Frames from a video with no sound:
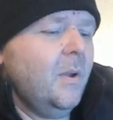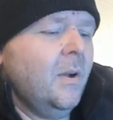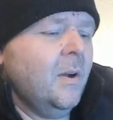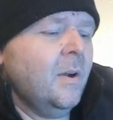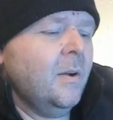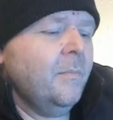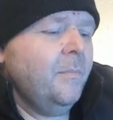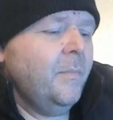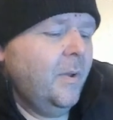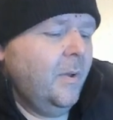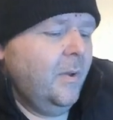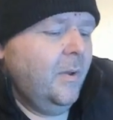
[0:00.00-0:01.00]
Um,
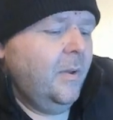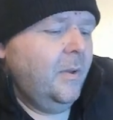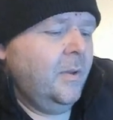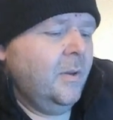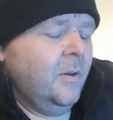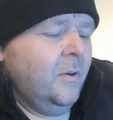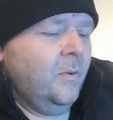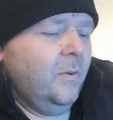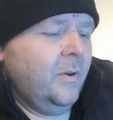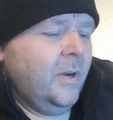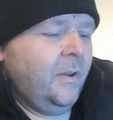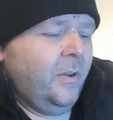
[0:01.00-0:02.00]
you know,
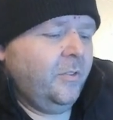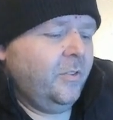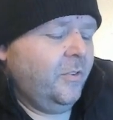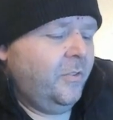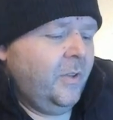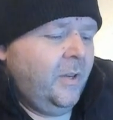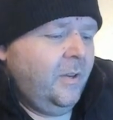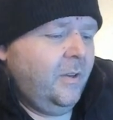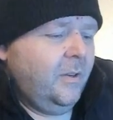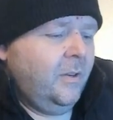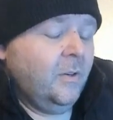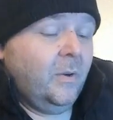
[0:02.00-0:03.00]
I also
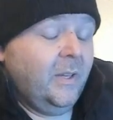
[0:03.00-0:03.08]
think you know,